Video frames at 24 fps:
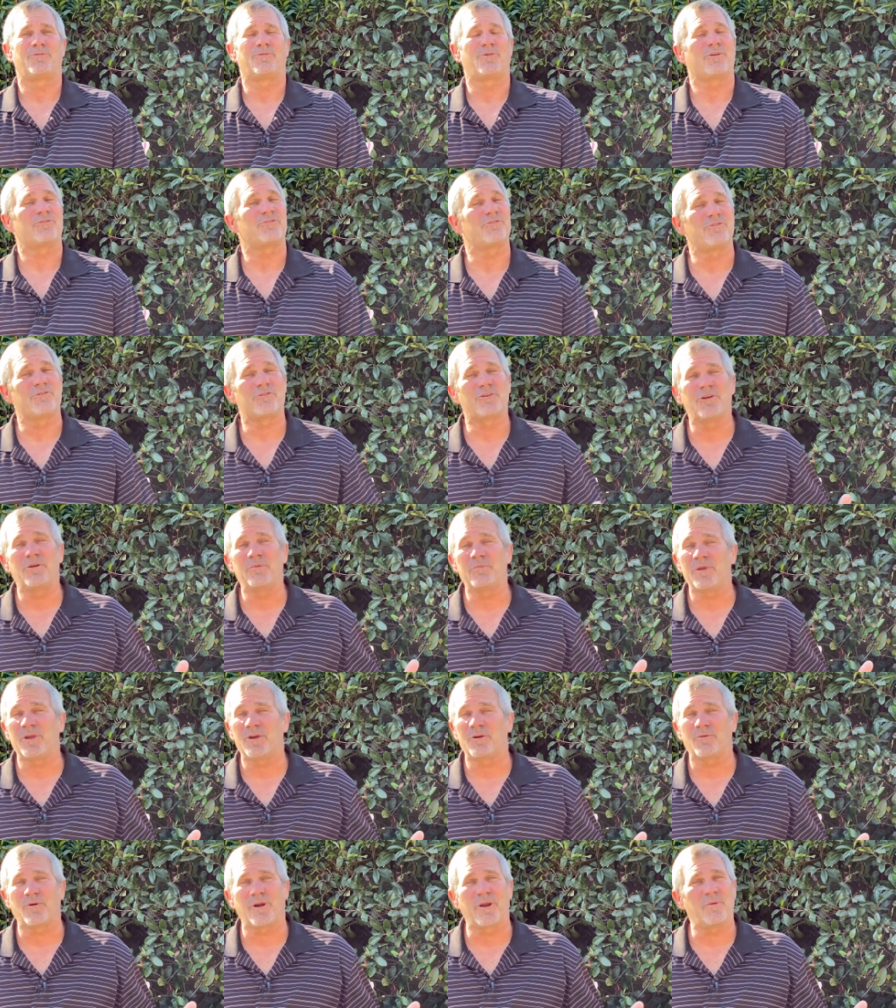Trust is going to be
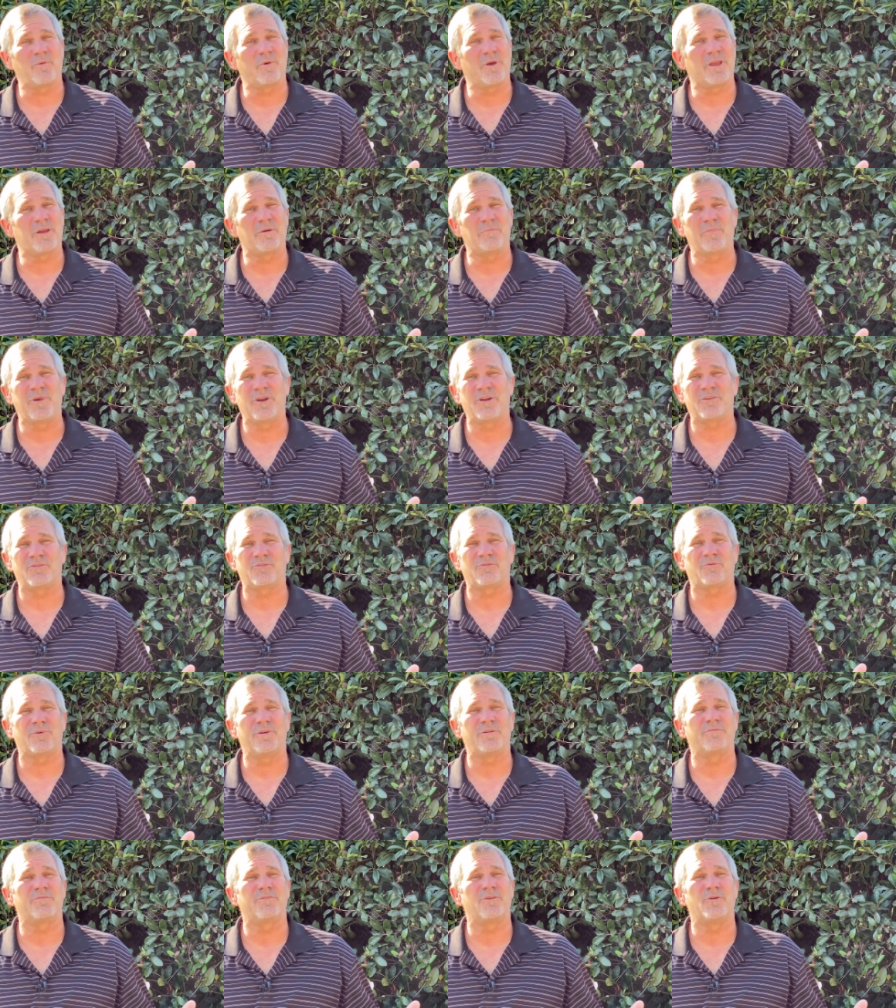a great week of
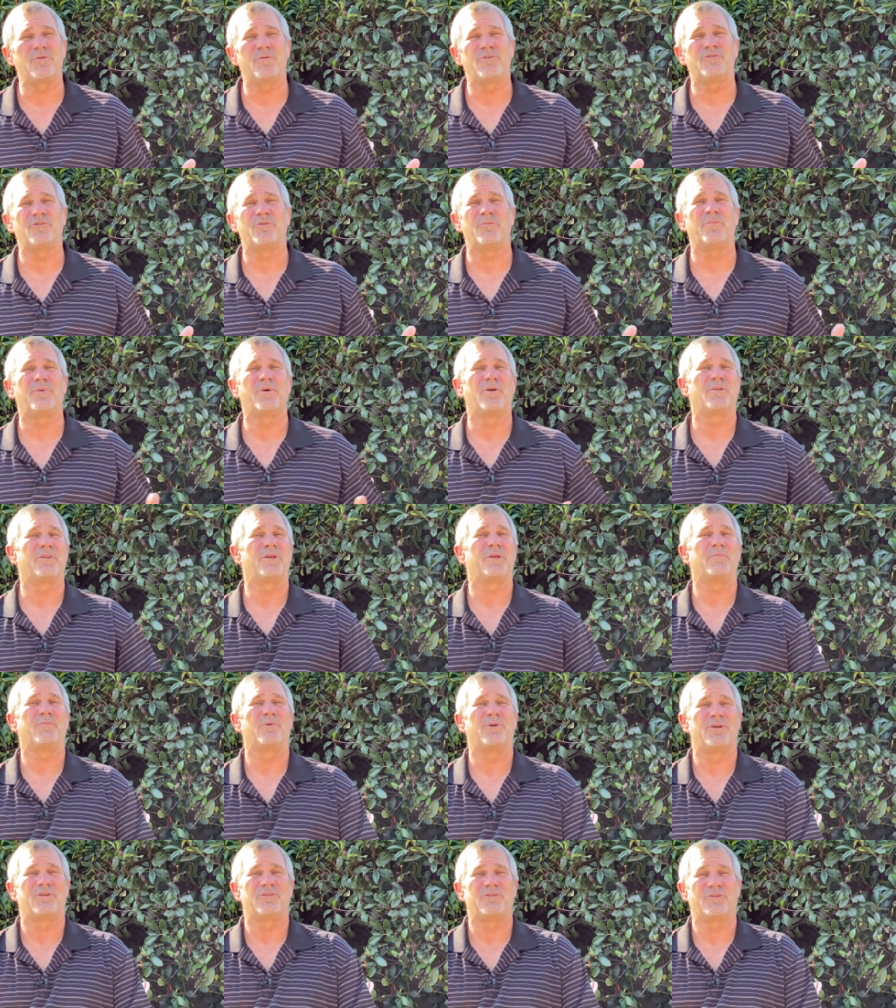ministry for you as you're building
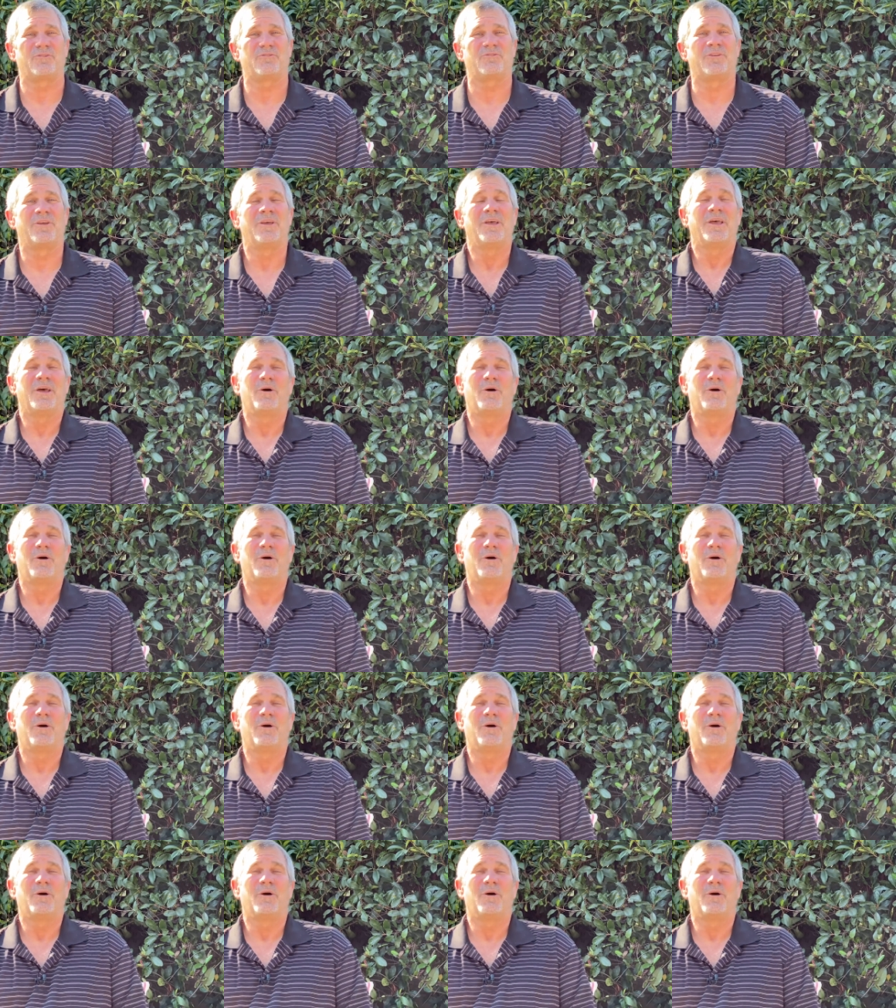bridges.